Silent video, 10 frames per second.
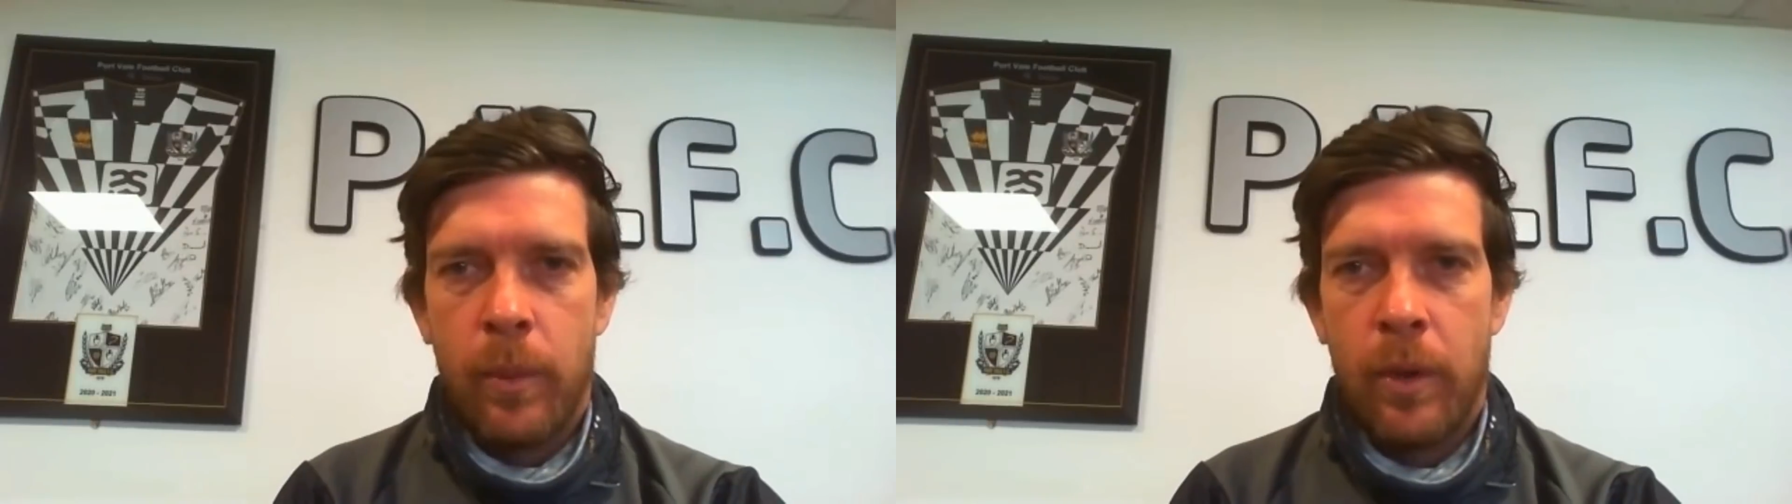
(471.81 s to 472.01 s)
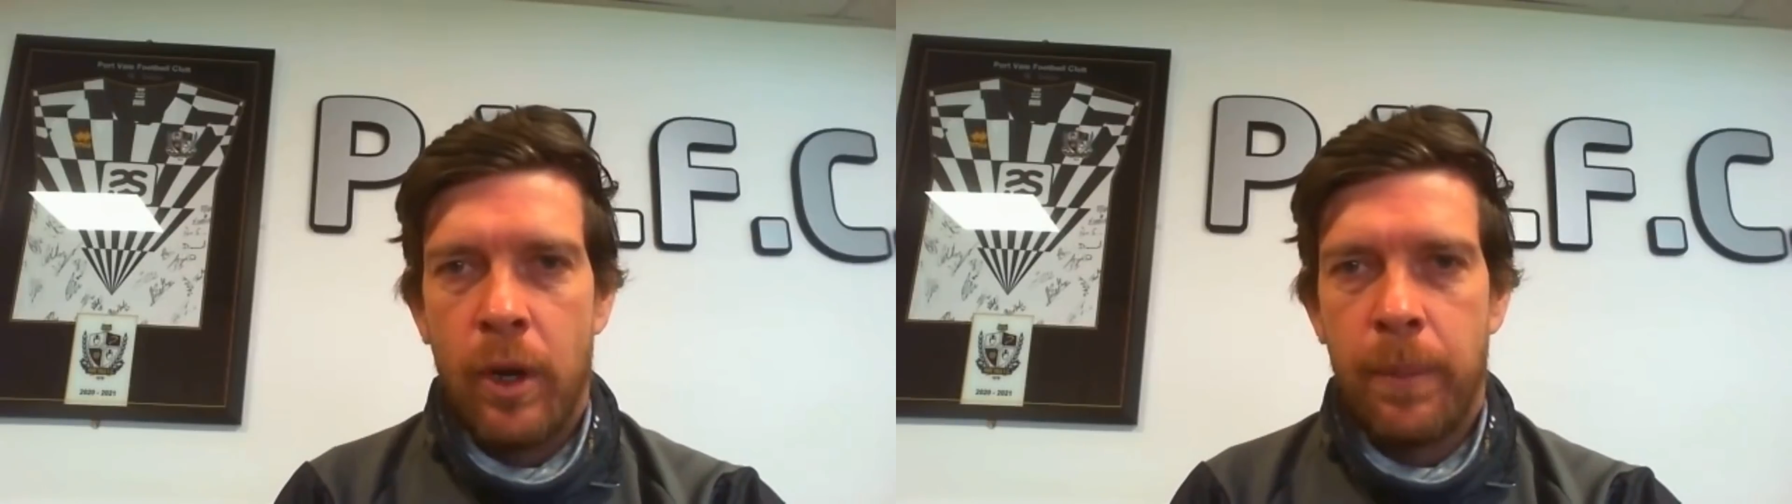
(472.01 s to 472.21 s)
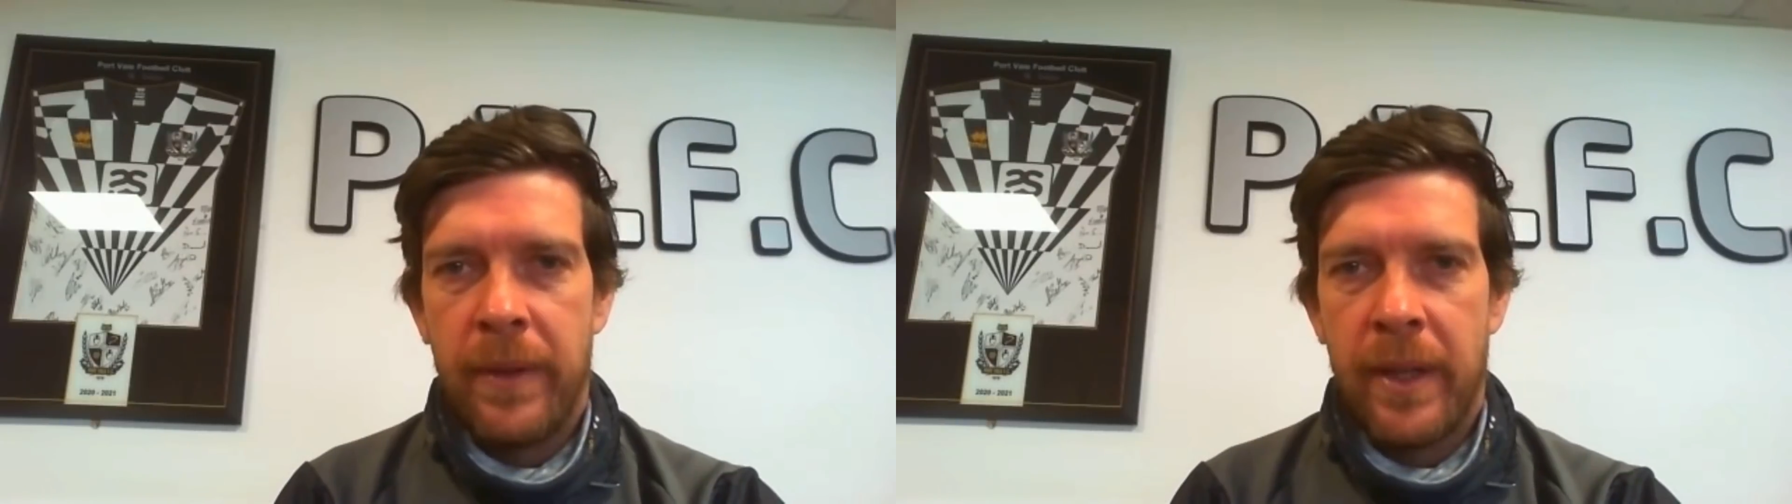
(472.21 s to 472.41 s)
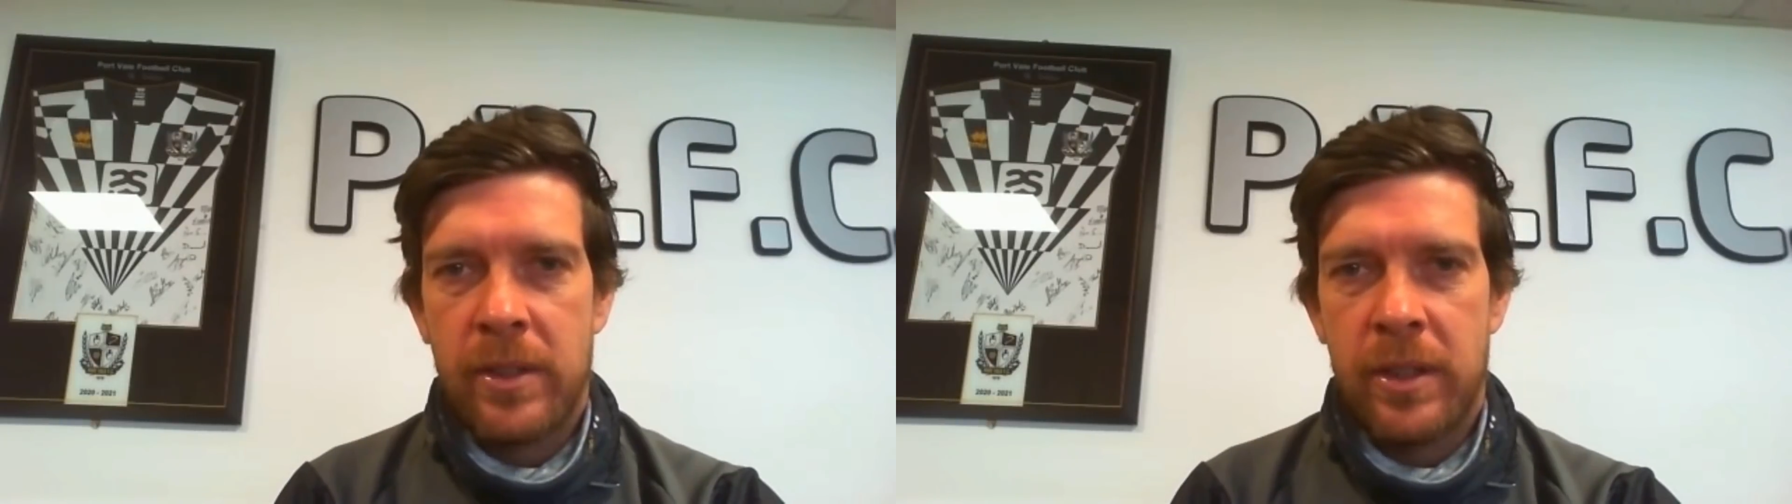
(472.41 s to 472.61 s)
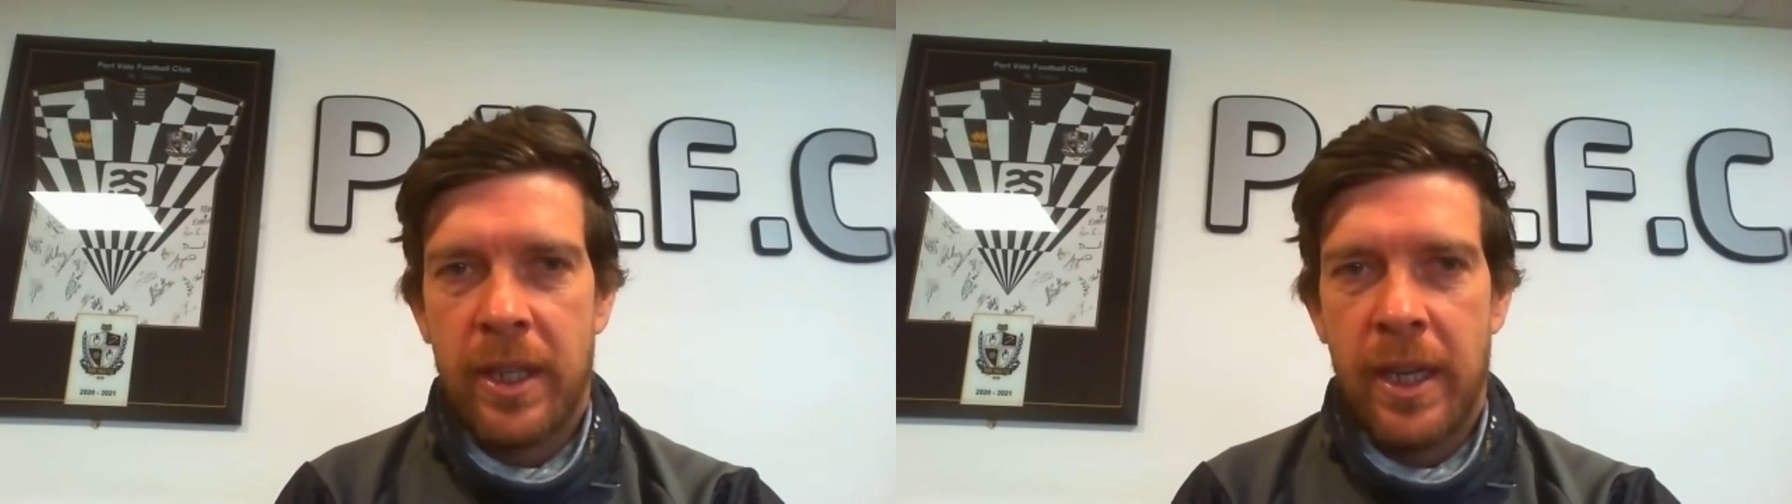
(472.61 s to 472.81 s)
we're hoping
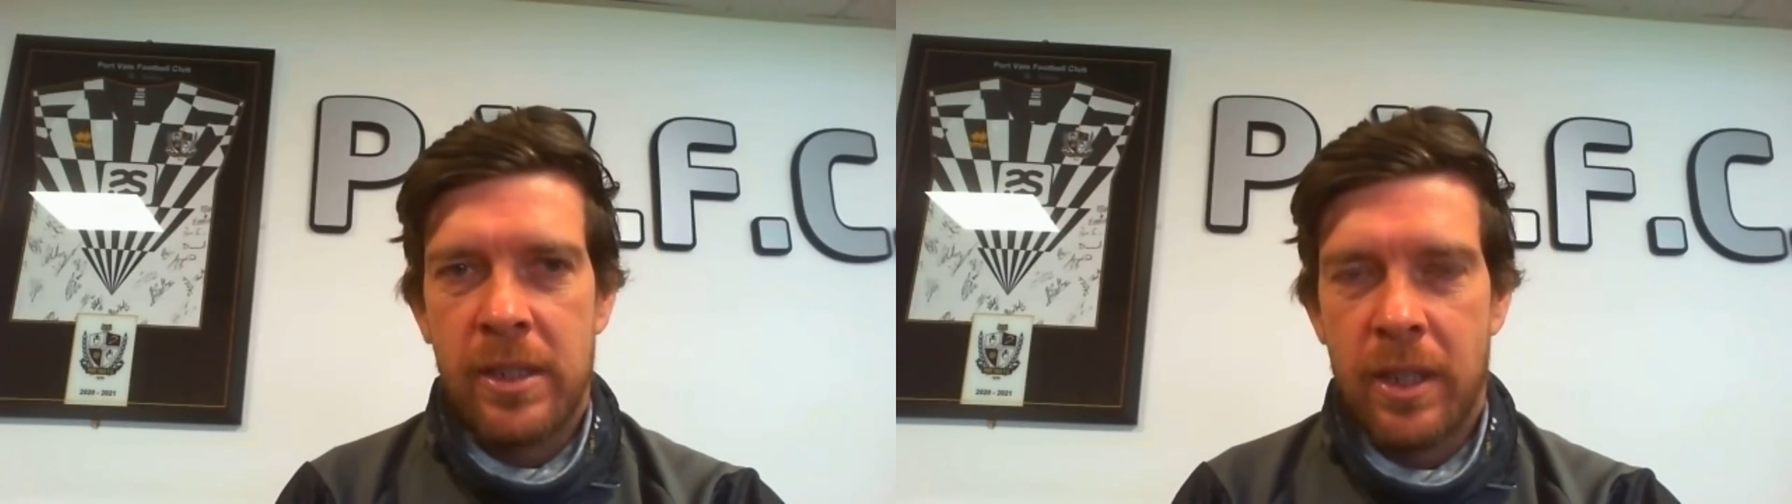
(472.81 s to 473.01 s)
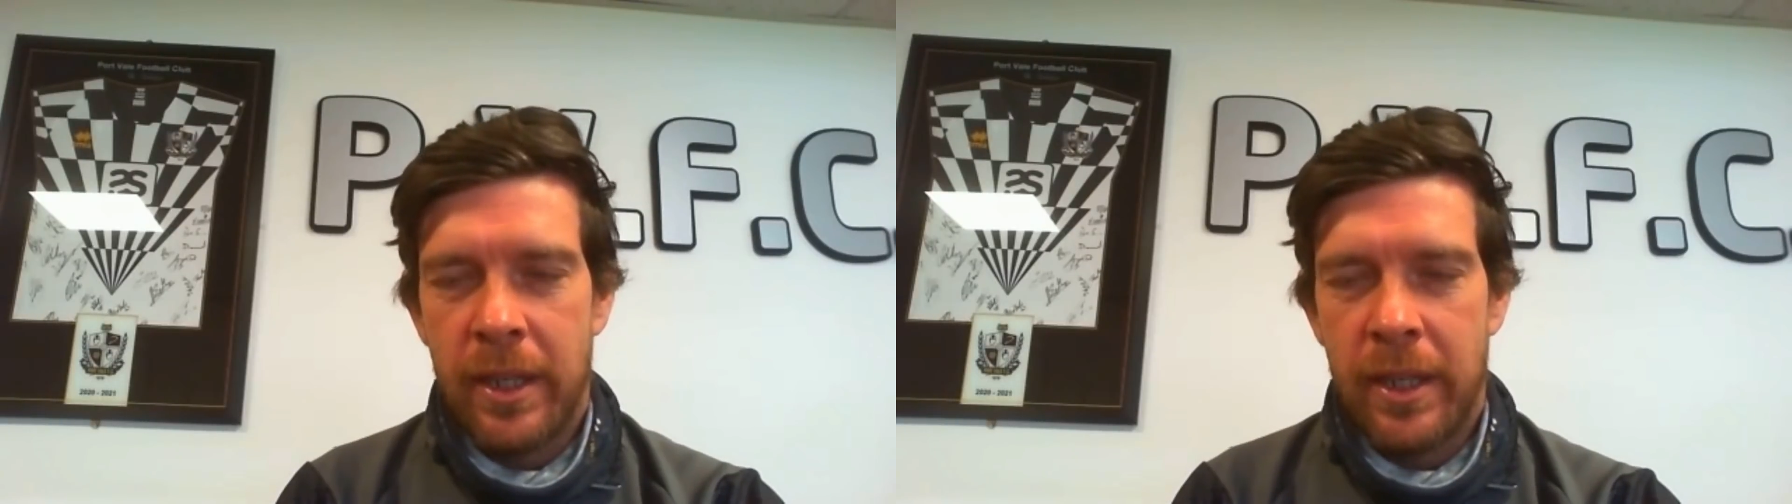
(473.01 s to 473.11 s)
that's the case.